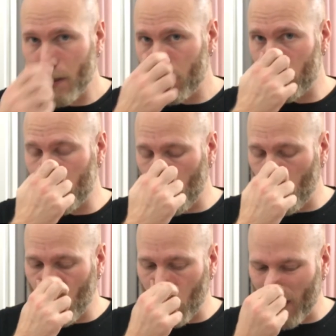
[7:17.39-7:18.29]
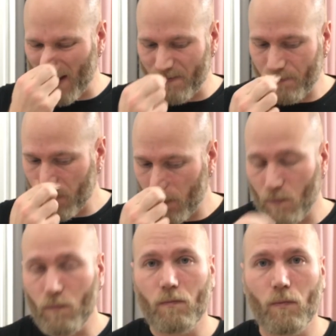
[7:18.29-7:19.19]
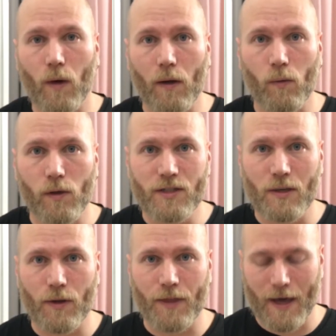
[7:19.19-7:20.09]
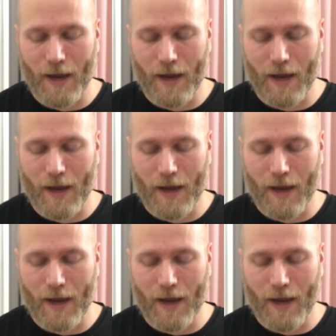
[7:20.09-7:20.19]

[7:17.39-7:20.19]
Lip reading: So, well, we'll see what that